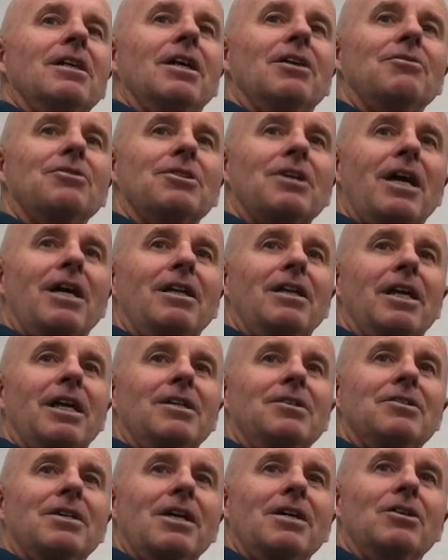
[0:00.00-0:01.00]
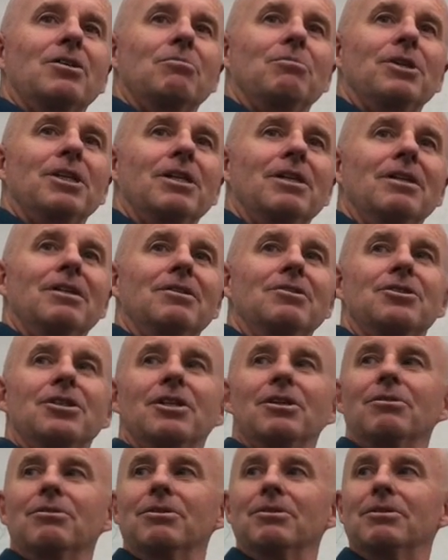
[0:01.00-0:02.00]
of satellites that could be
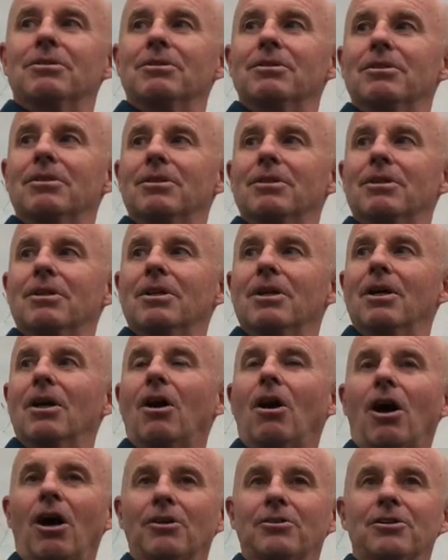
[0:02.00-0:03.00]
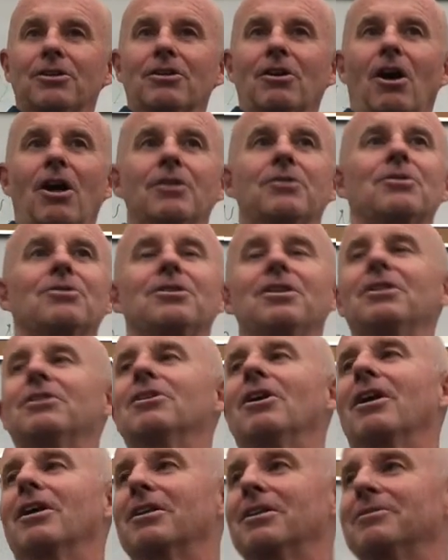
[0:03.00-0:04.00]
Arthur C.
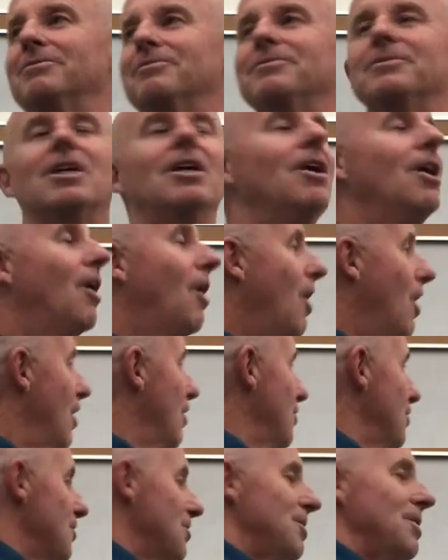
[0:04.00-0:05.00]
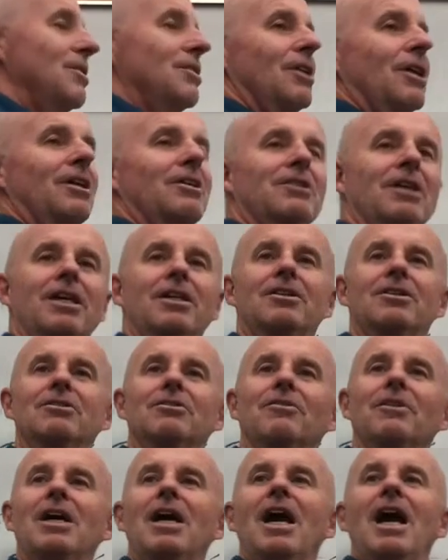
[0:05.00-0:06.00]
Clarke. Arthur C. Clarke, thank you.
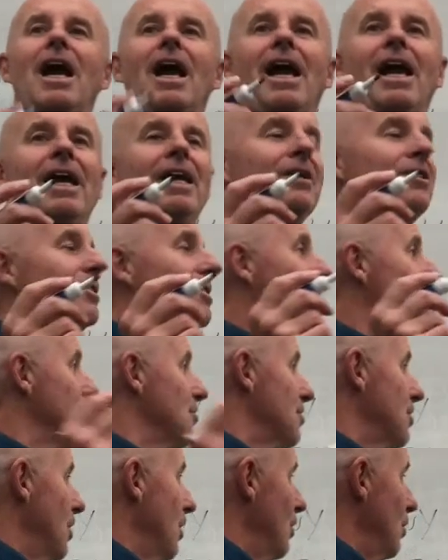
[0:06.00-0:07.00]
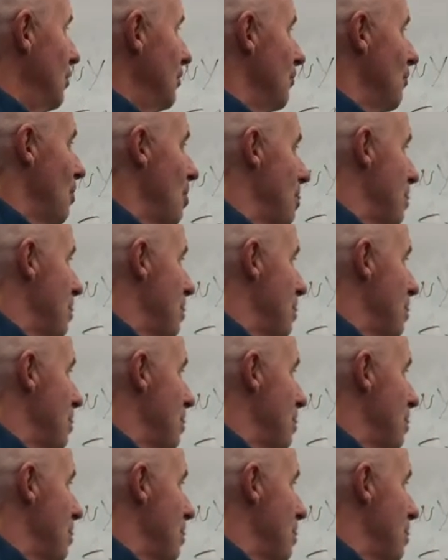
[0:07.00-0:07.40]
And so